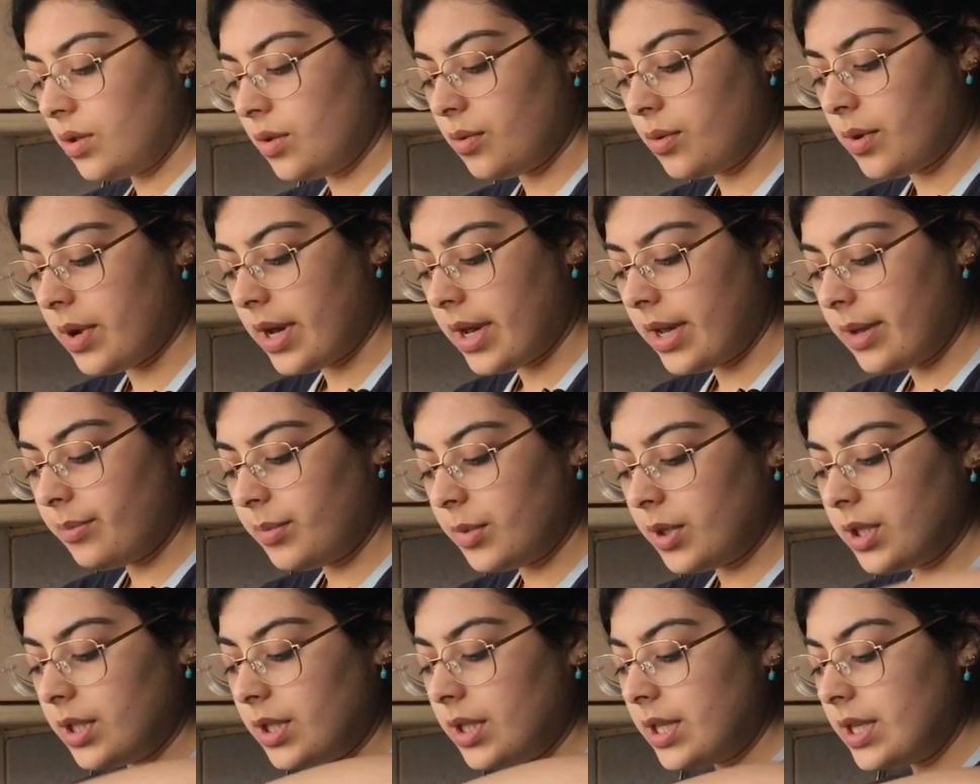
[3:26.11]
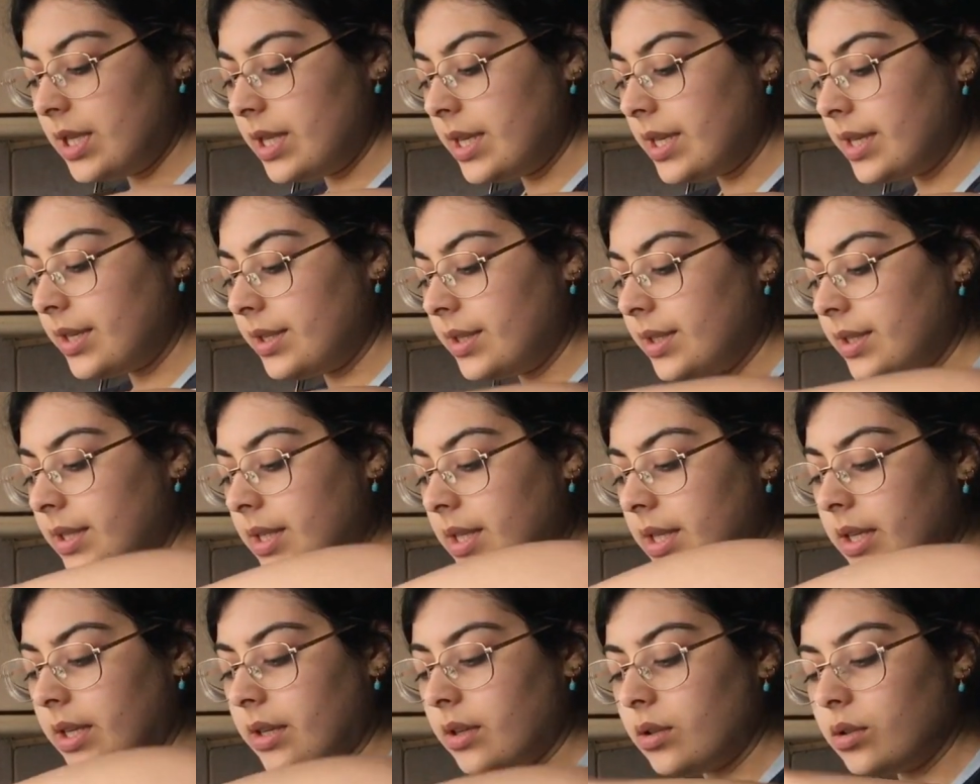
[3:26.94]
So I'm going to
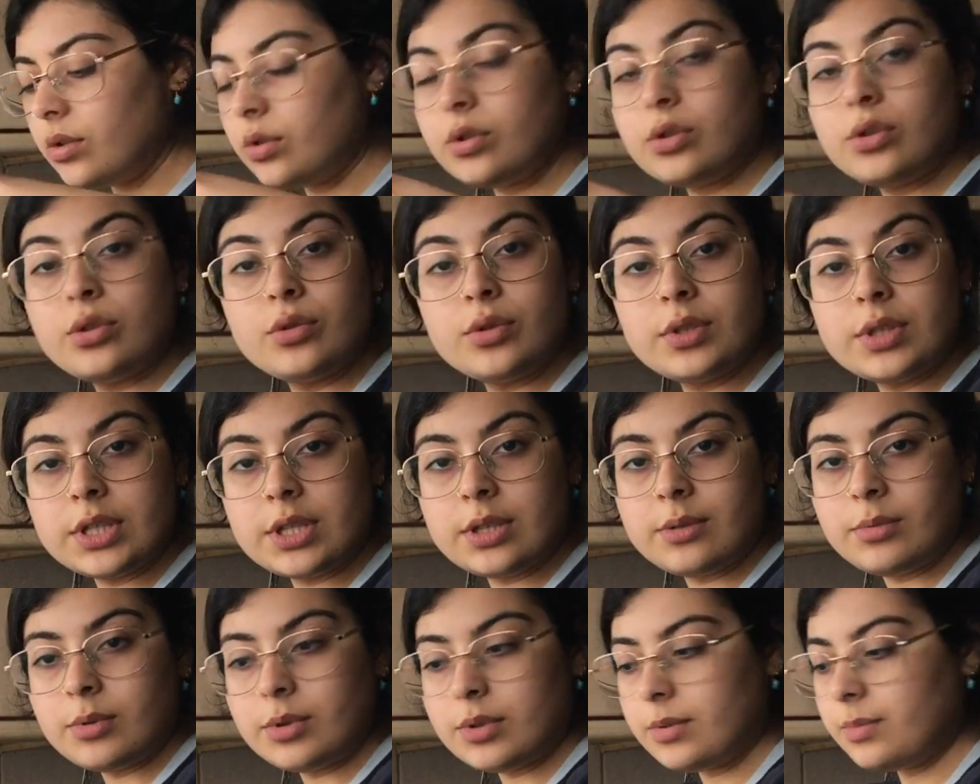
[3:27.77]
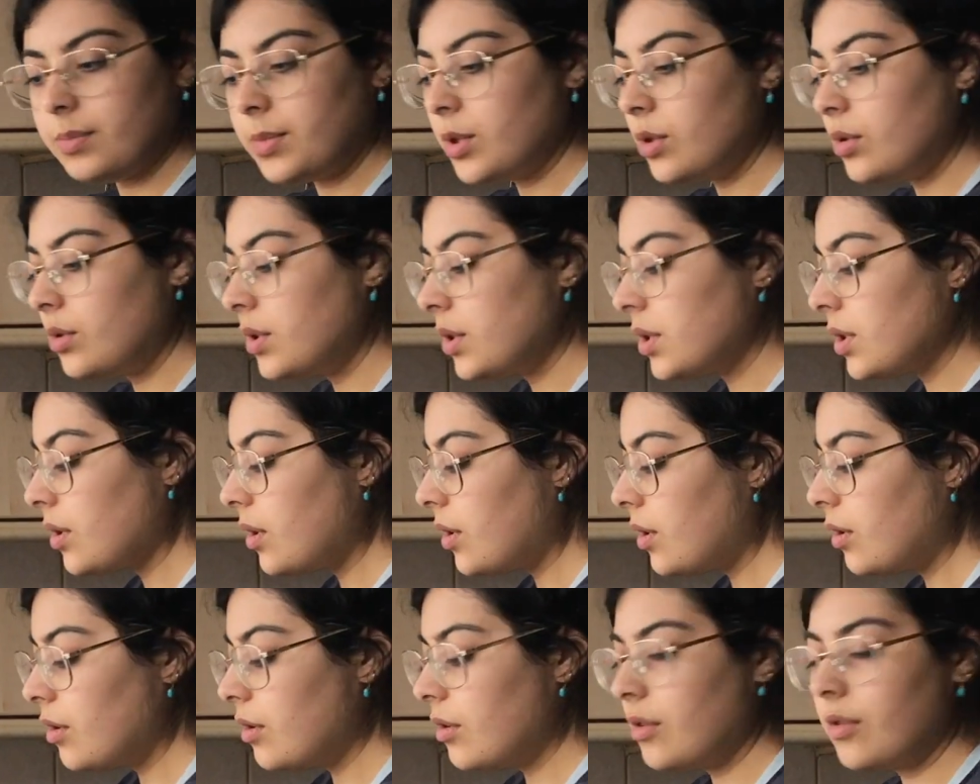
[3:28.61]
stick 2 tablespoons
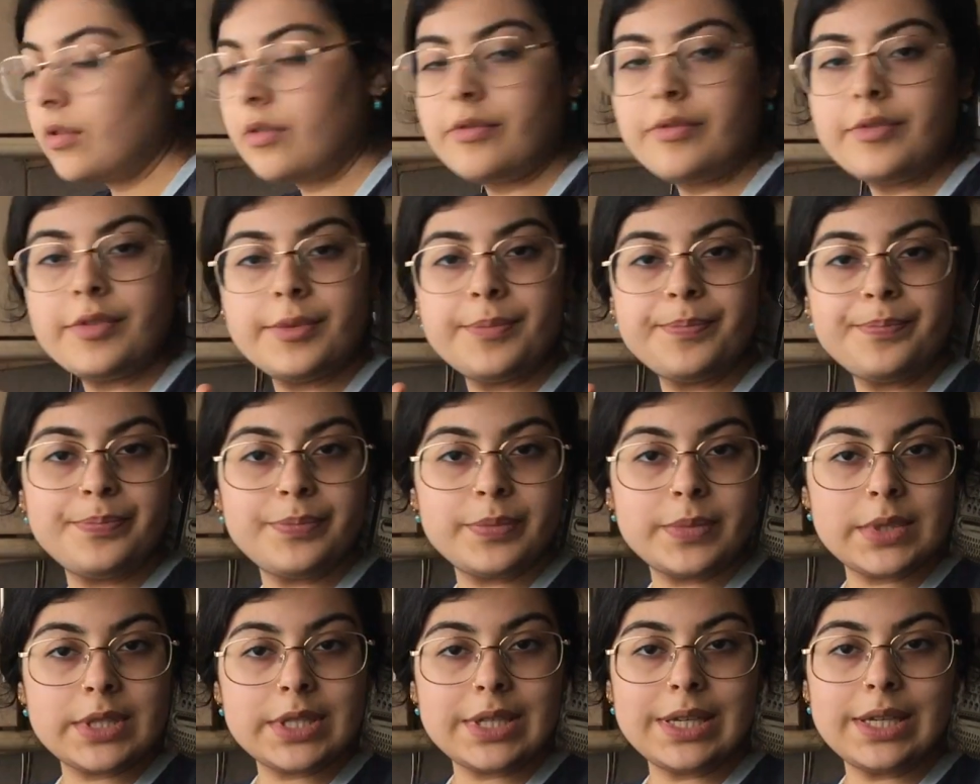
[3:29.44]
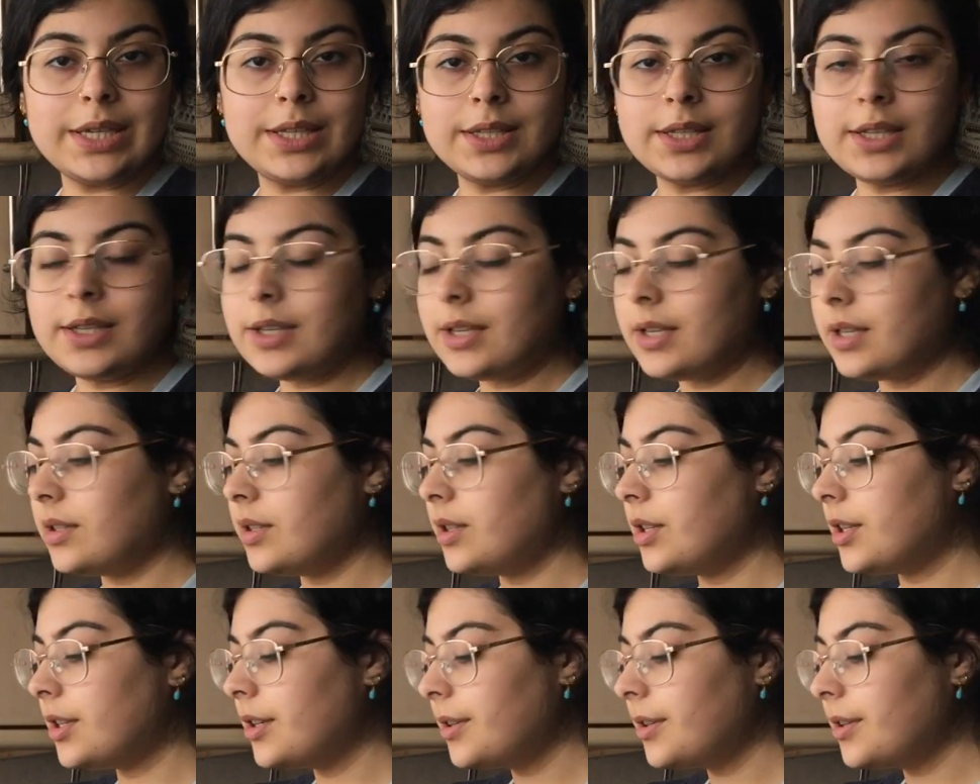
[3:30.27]
of tahini in